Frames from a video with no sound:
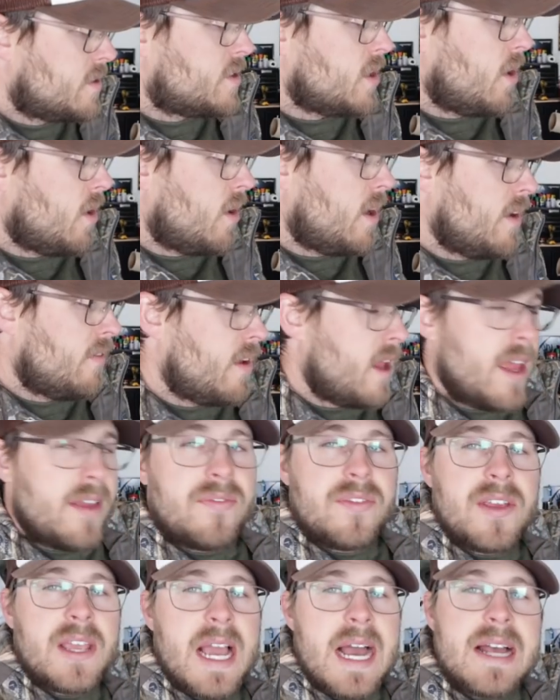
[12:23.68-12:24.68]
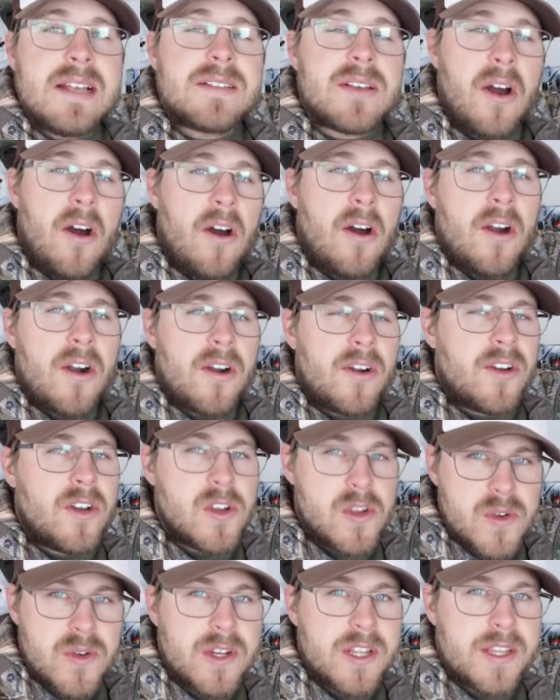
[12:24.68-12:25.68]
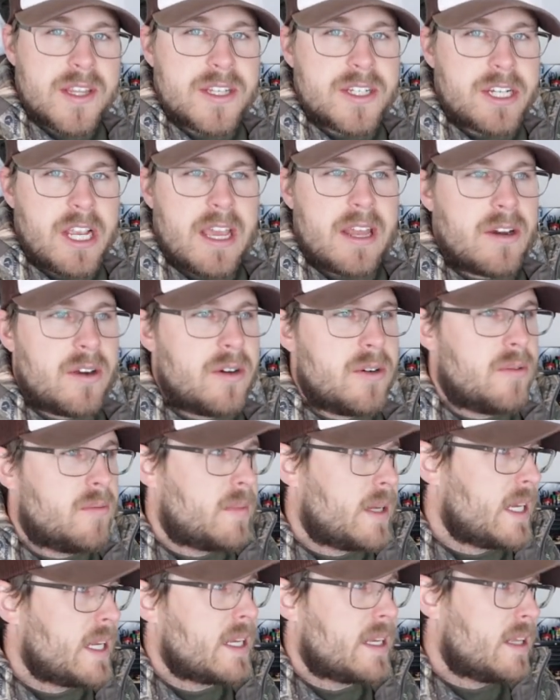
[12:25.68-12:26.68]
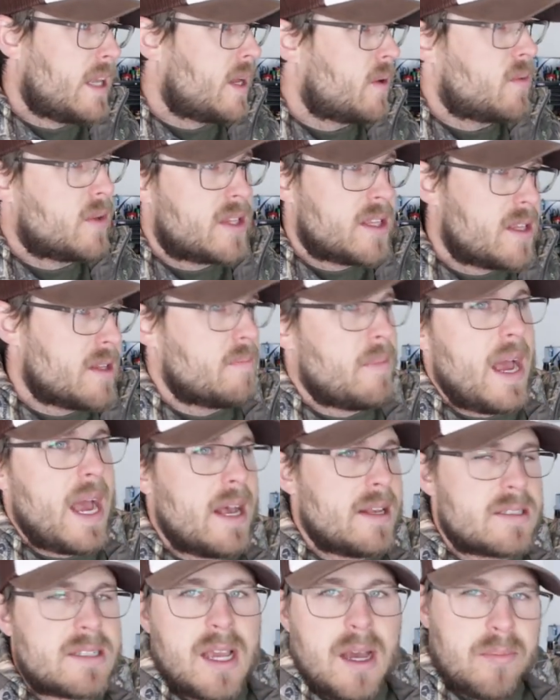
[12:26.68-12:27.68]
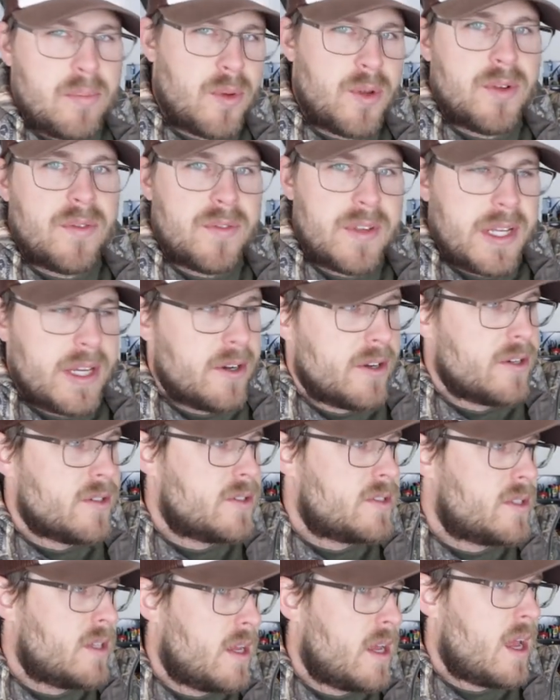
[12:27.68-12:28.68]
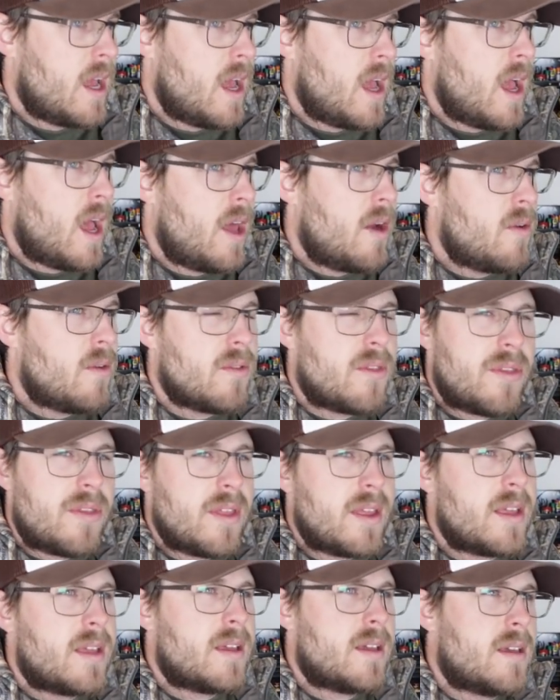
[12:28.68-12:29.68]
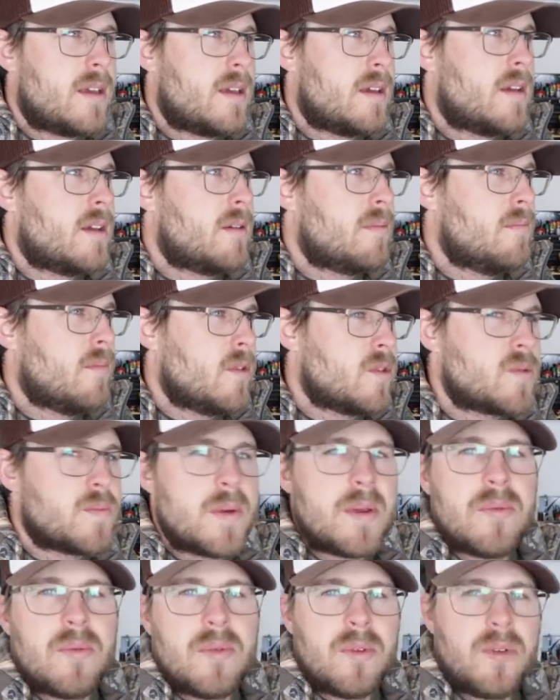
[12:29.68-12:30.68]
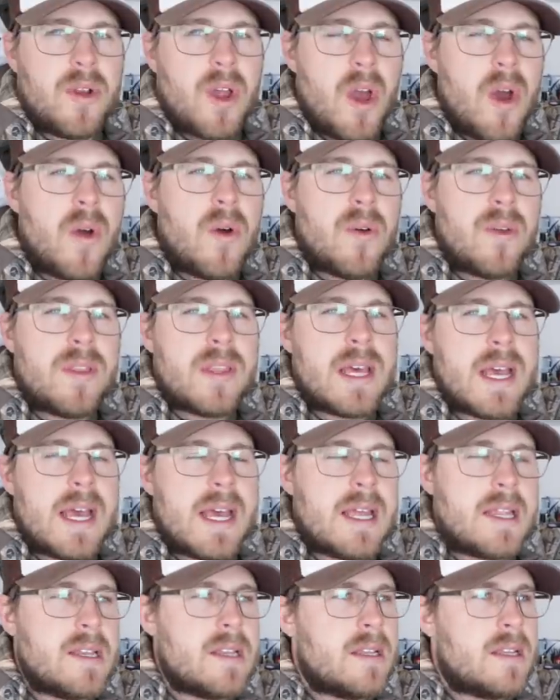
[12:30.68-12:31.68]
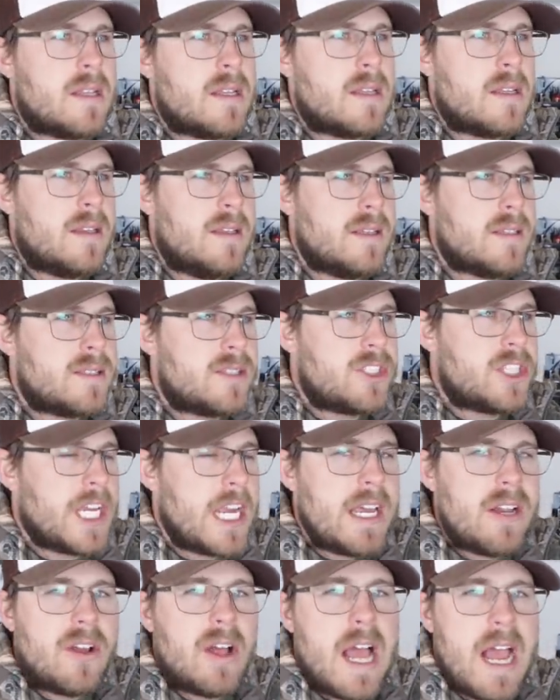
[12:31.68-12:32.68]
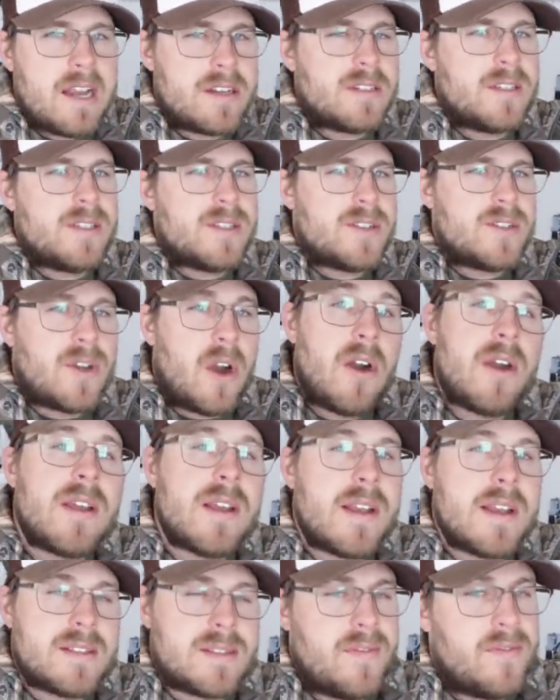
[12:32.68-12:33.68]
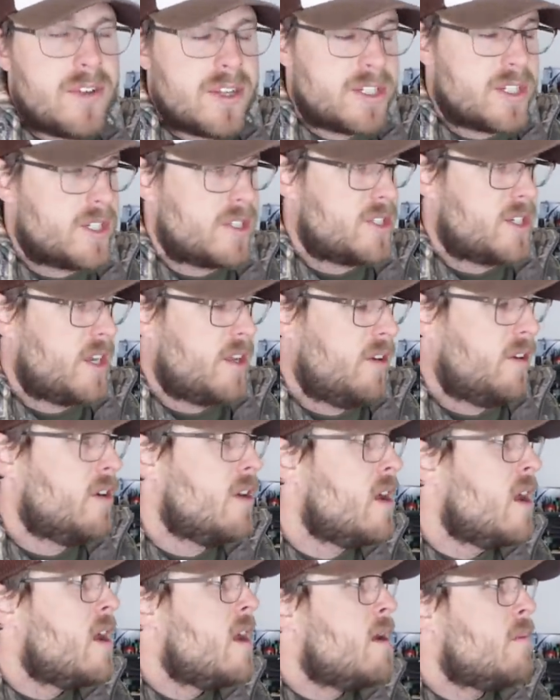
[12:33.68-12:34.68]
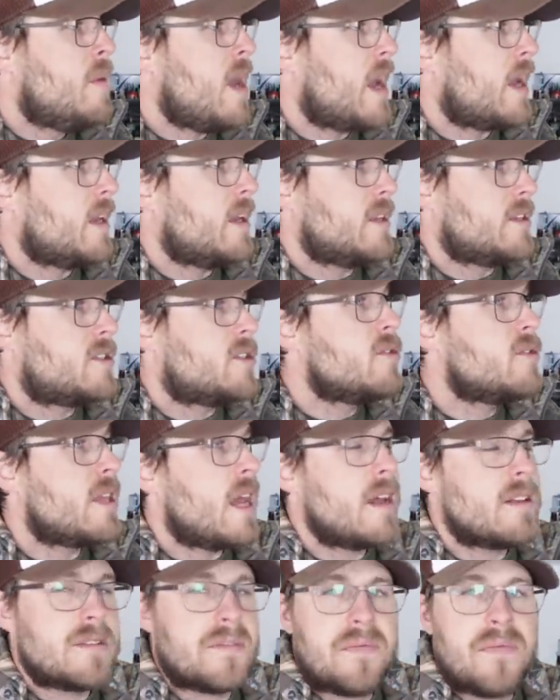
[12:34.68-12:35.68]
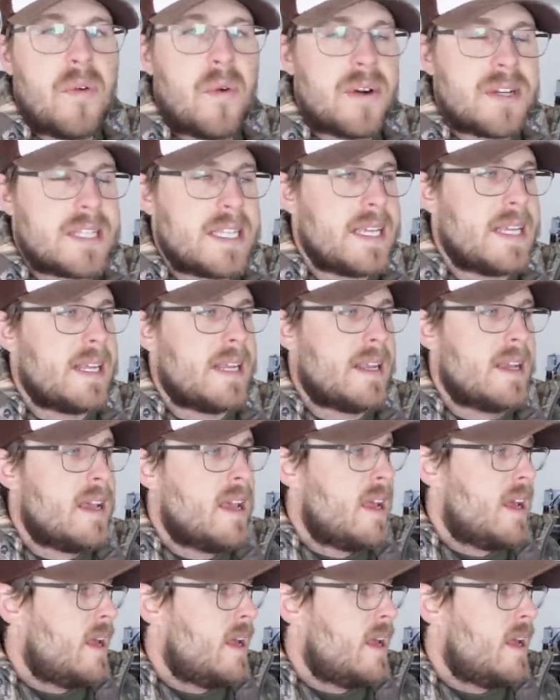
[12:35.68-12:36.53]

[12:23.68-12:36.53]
So if you guys are new to the channel, meaning like within the past couple of years, I don't think most people know that this channel actually started as a fishing channel back in 2014.